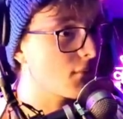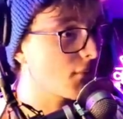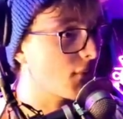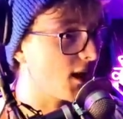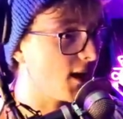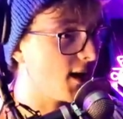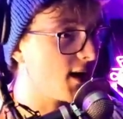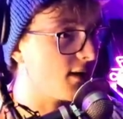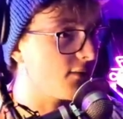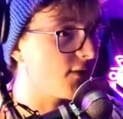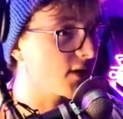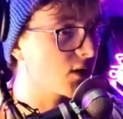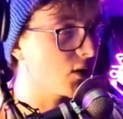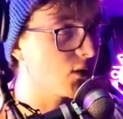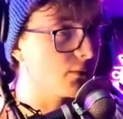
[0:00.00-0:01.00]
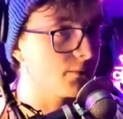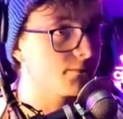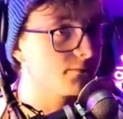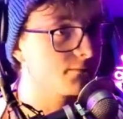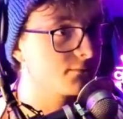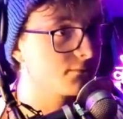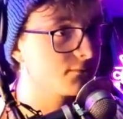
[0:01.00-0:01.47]
Ah, fuck all.
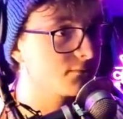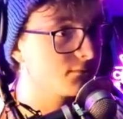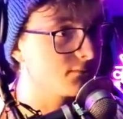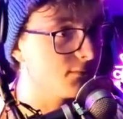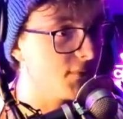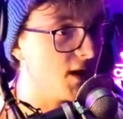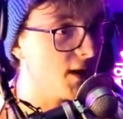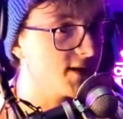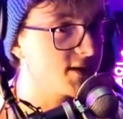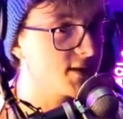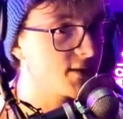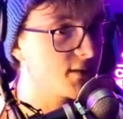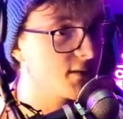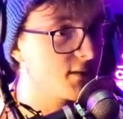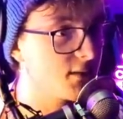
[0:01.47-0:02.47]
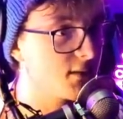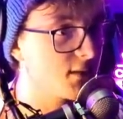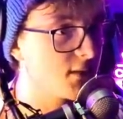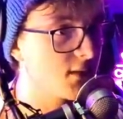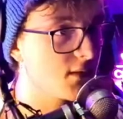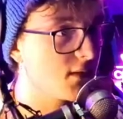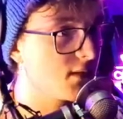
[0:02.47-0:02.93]
Nice.
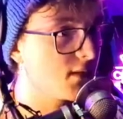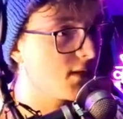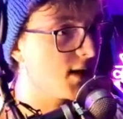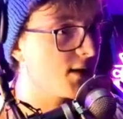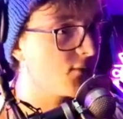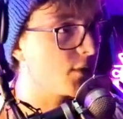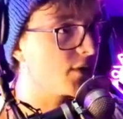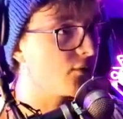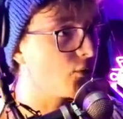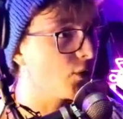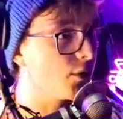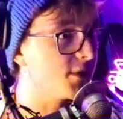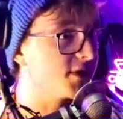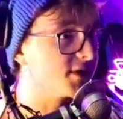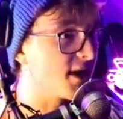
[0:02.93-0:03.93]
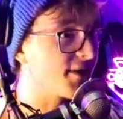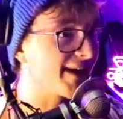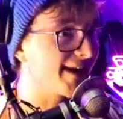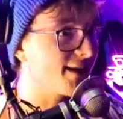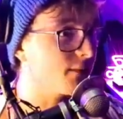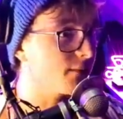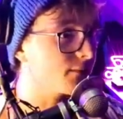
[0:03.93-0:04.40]
I love it when the room is
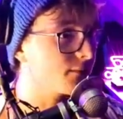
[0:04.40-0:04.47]
nothing in it.